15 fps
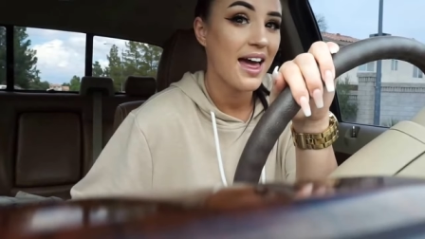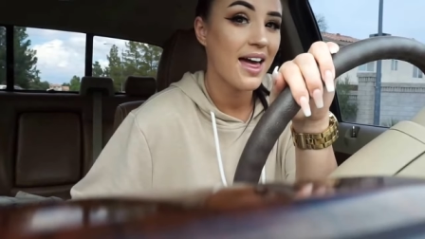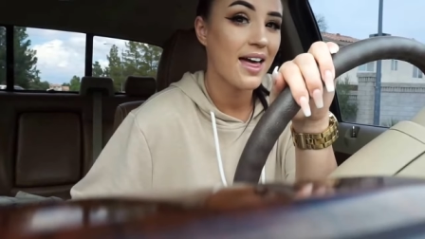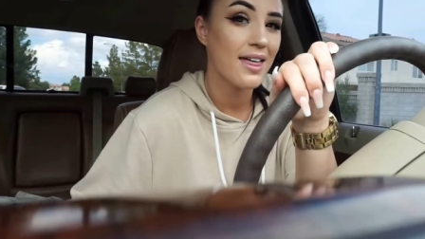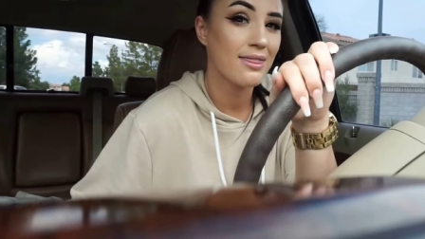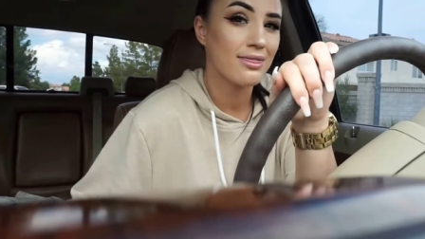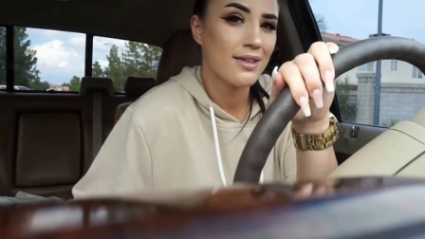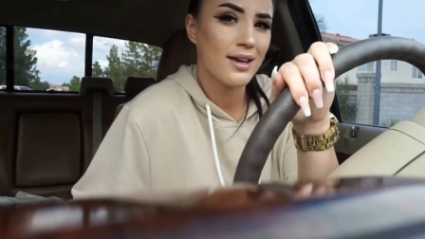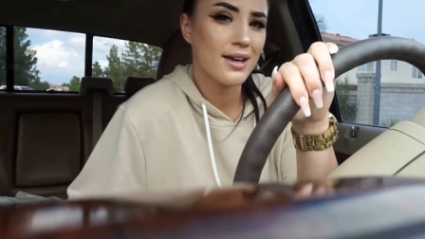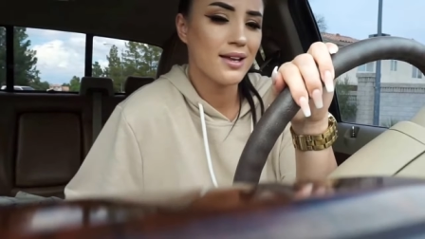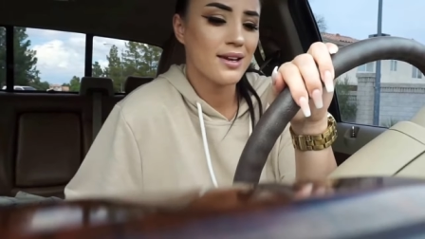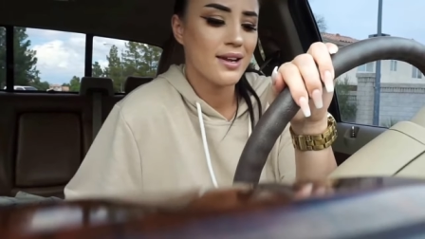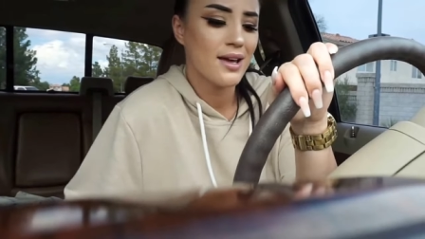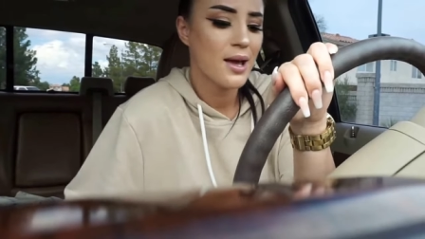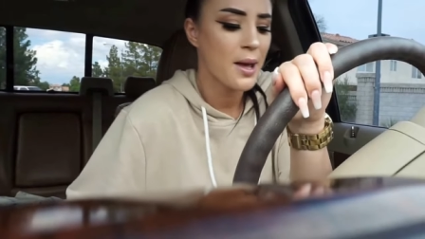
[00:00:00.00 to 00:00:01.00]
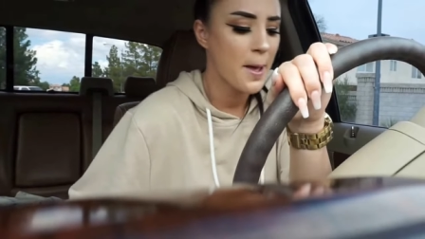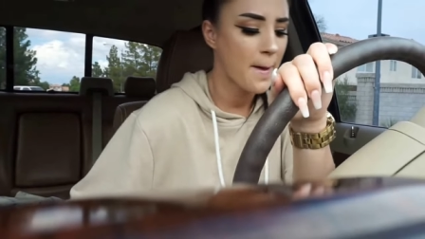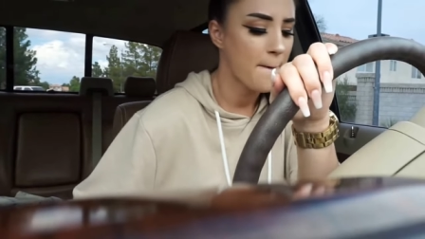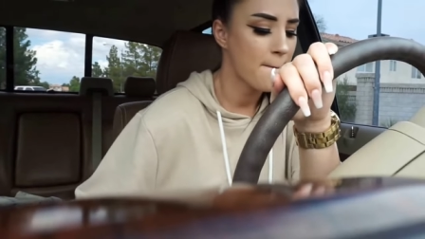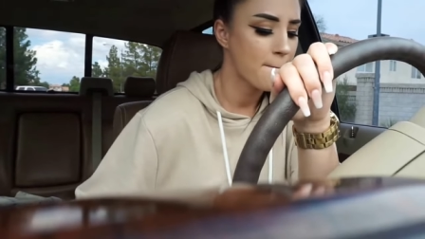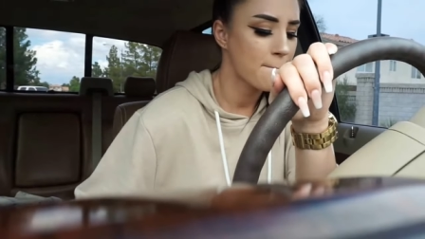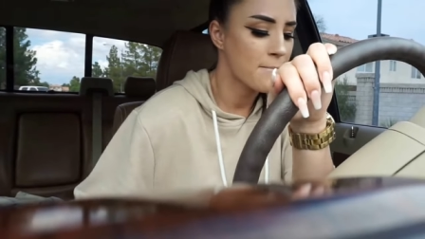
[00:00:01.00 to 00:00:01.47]
and then
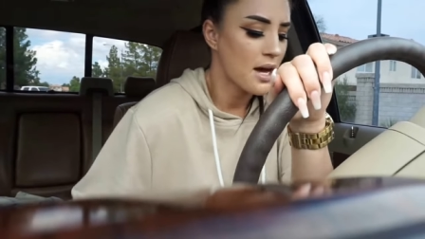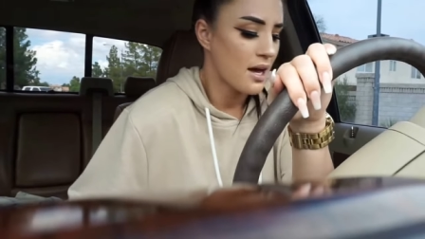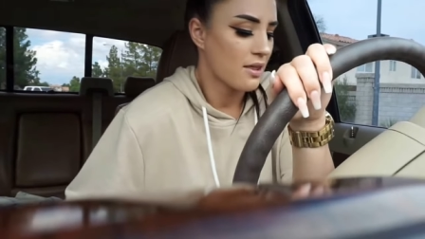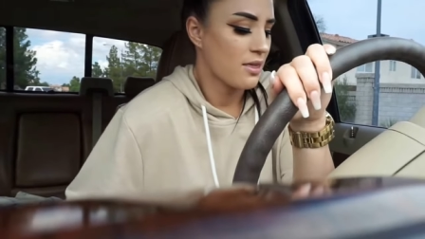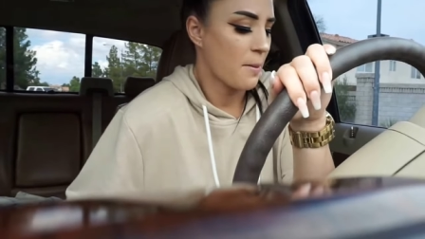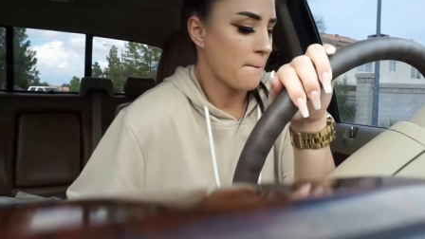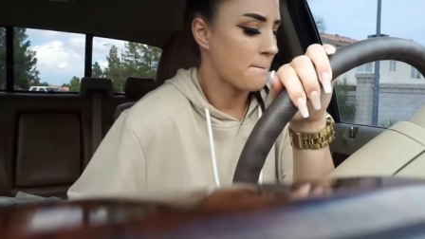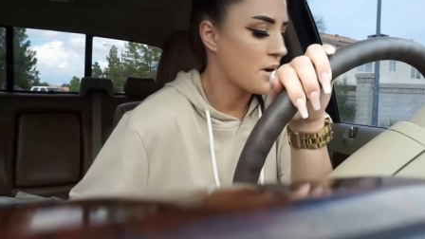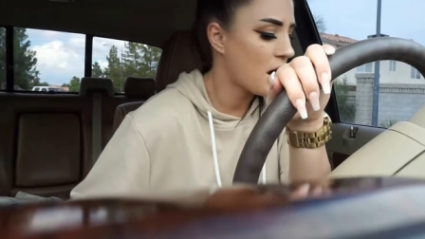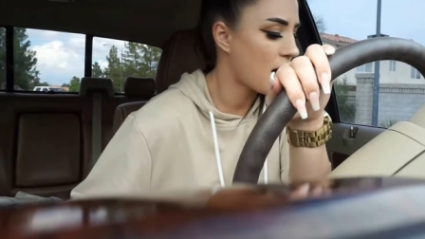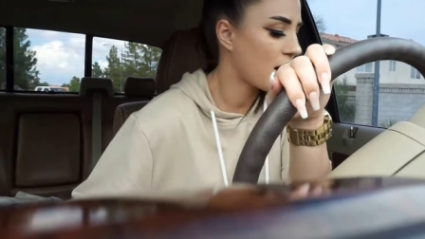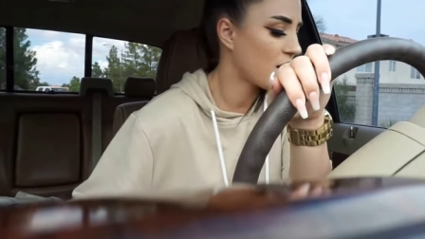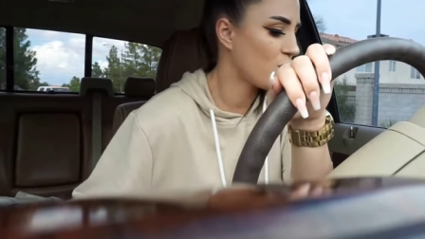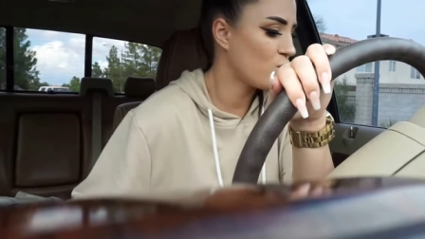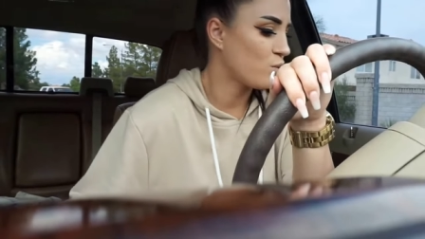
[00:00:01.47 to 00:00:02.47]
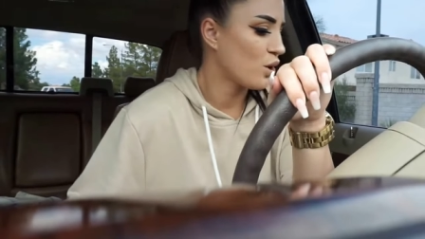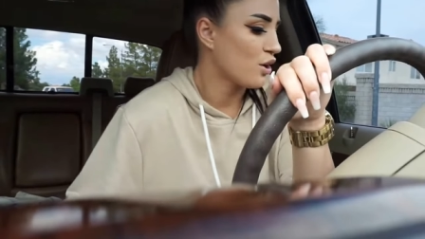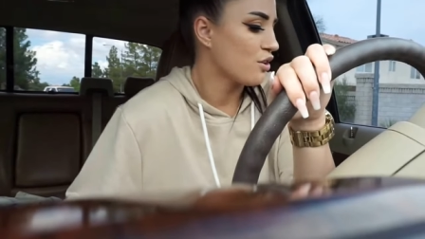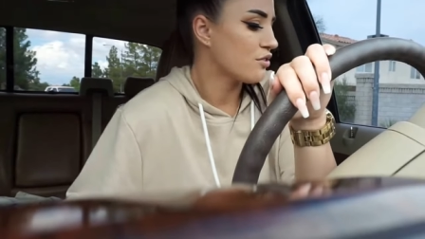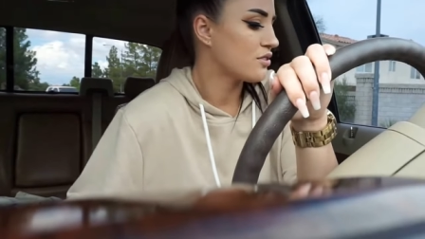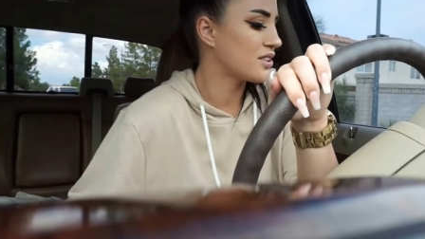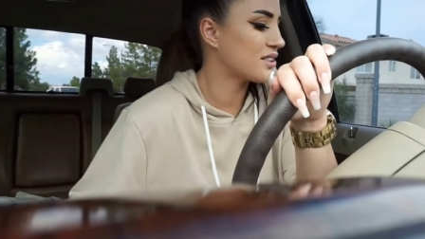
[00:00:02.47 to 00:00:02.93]
Bath and Body
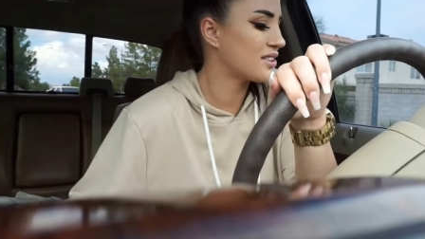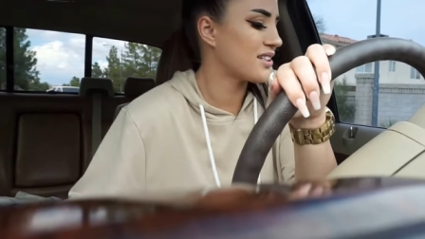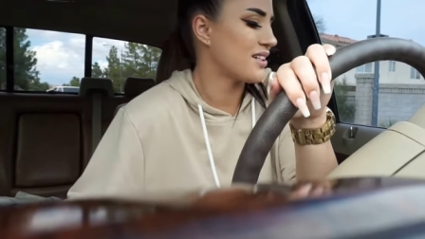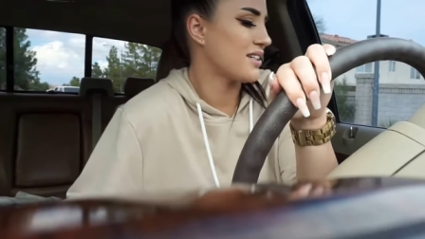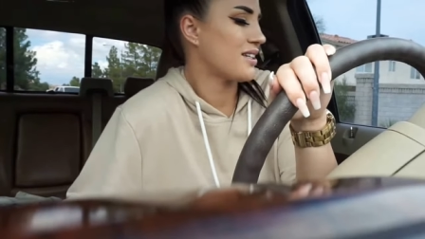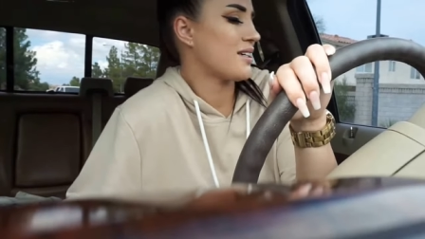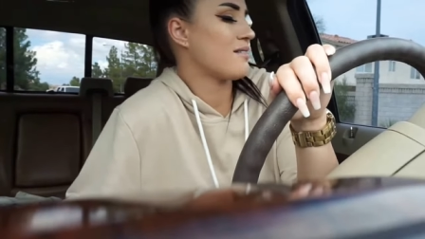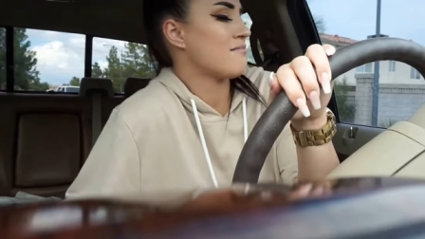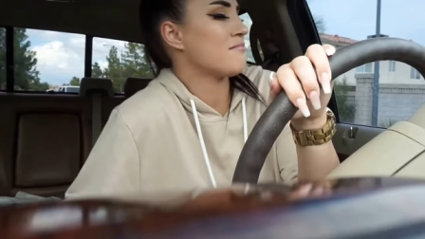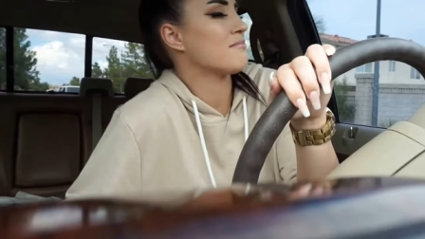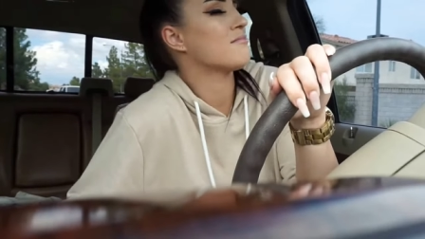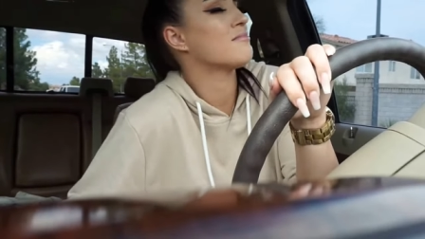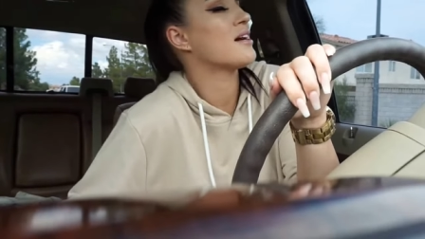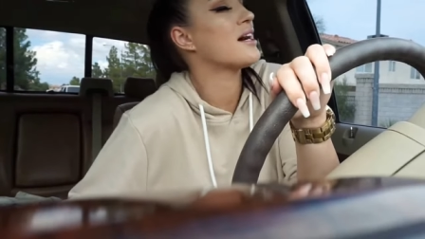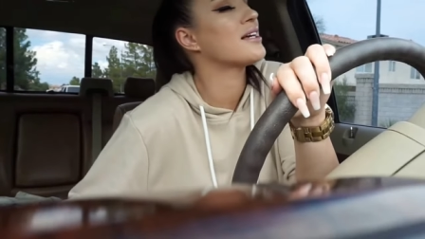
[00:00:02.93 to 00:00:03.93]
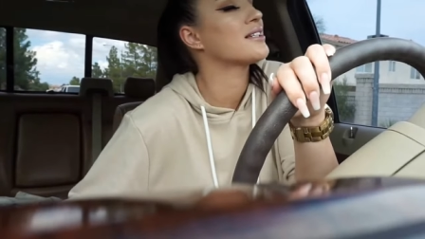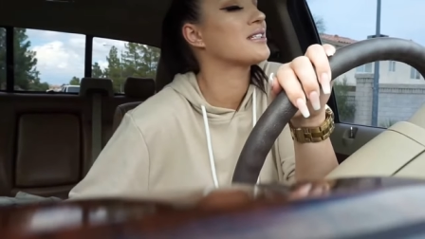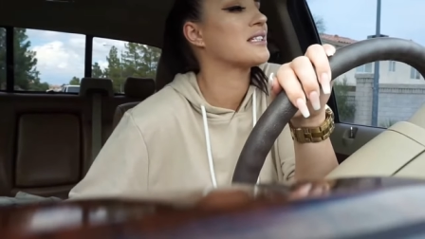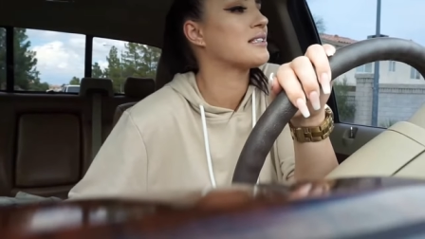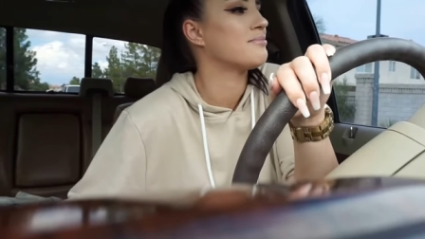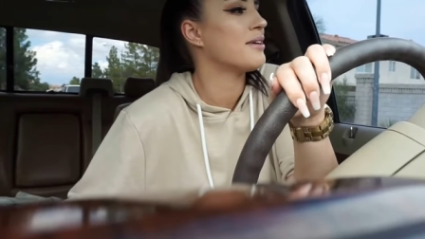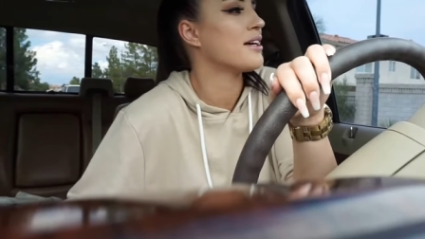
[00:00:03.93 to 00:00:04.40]
Works to get my
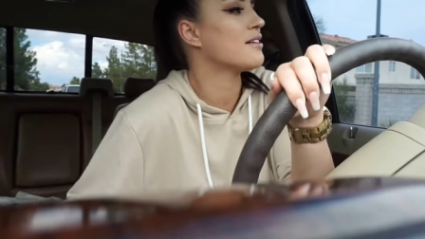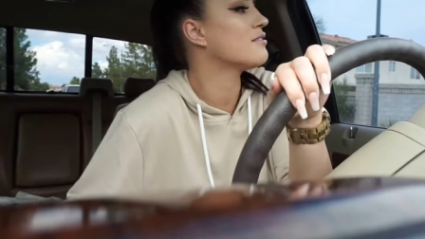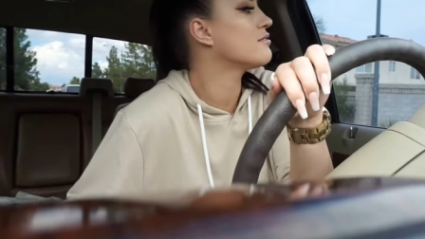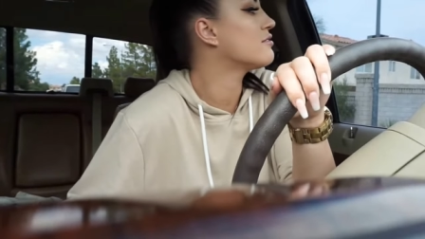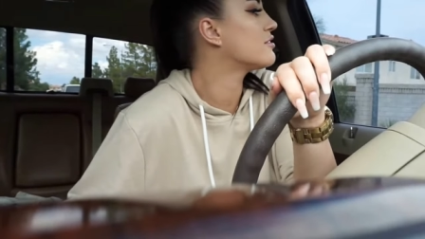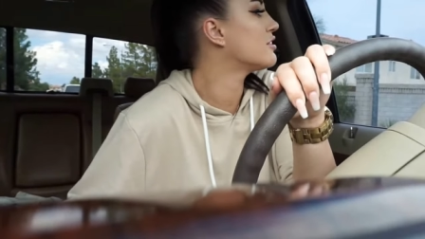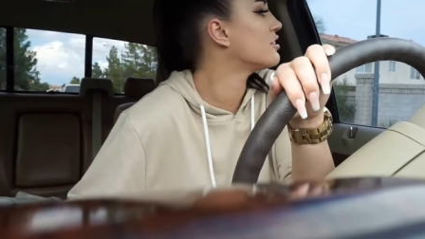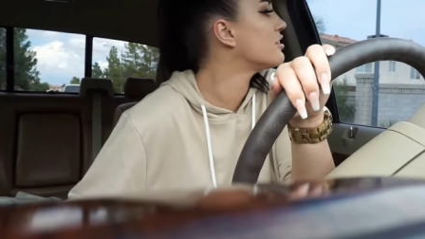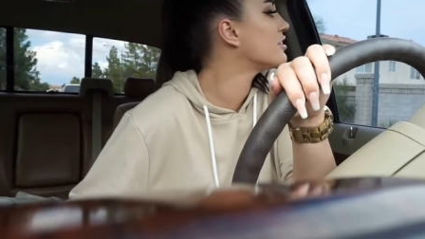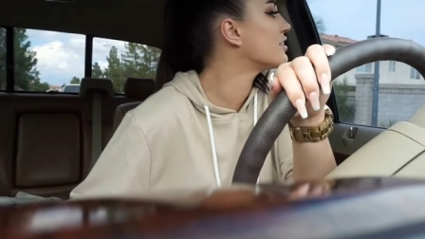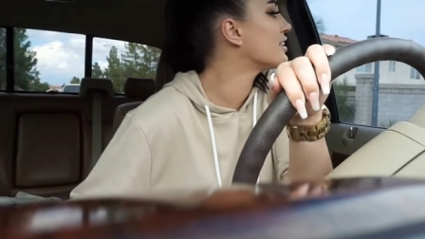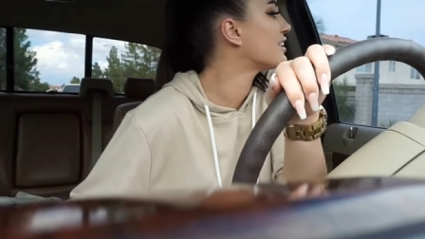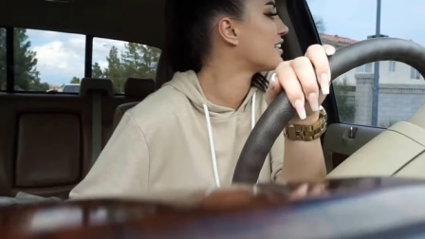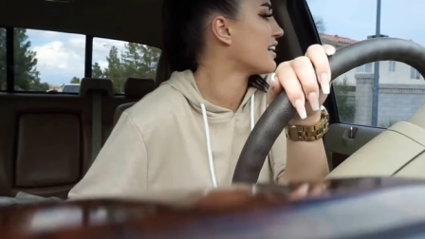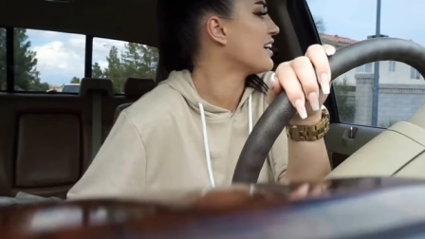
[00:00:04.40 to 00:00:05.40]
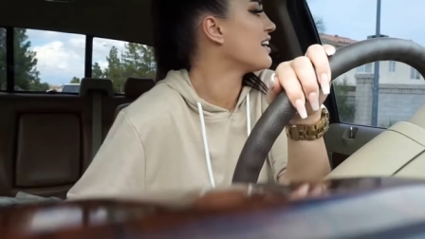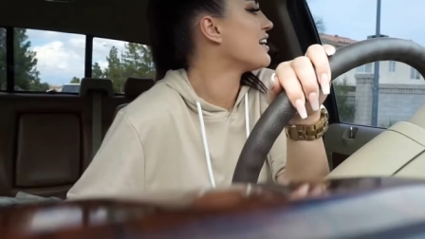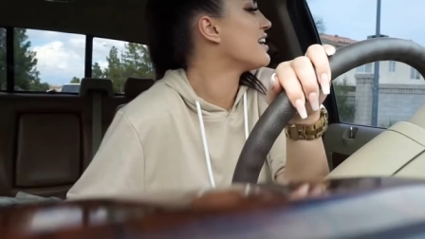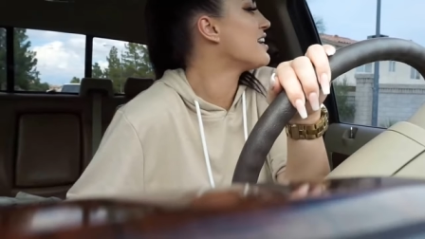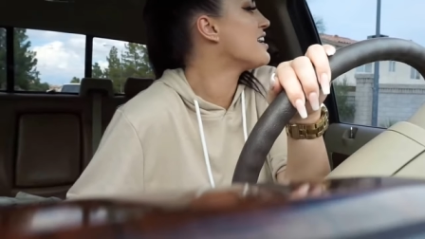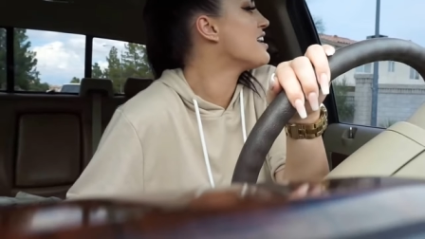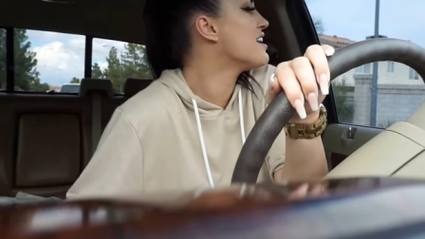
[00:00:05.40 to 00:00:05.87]
smell good
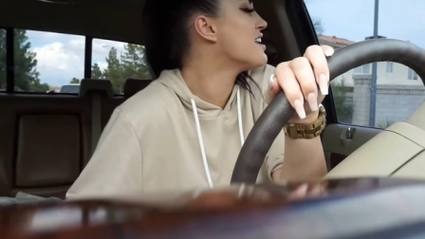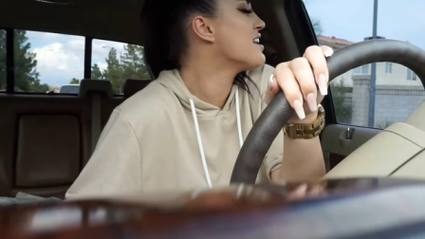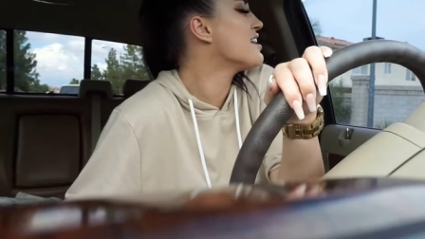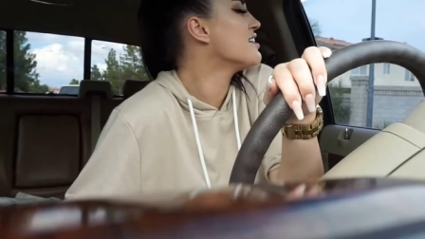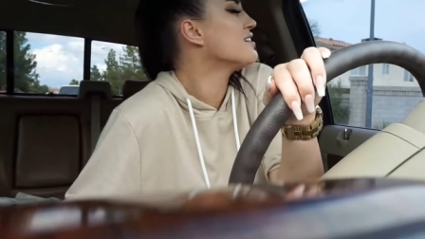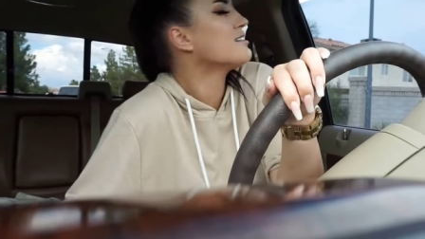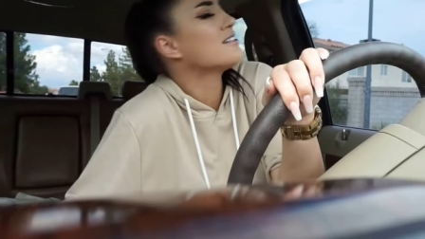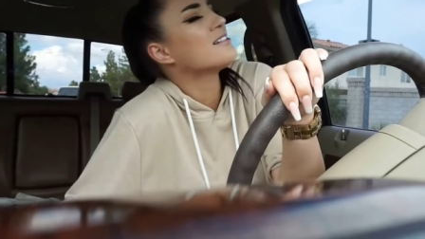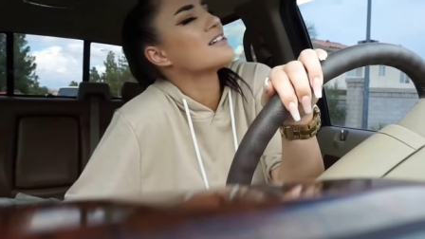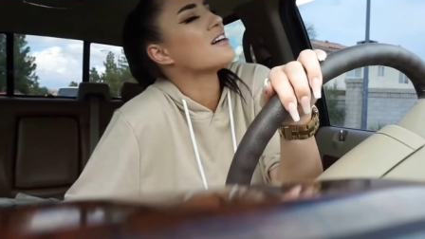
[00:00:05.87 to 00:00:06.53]
candles.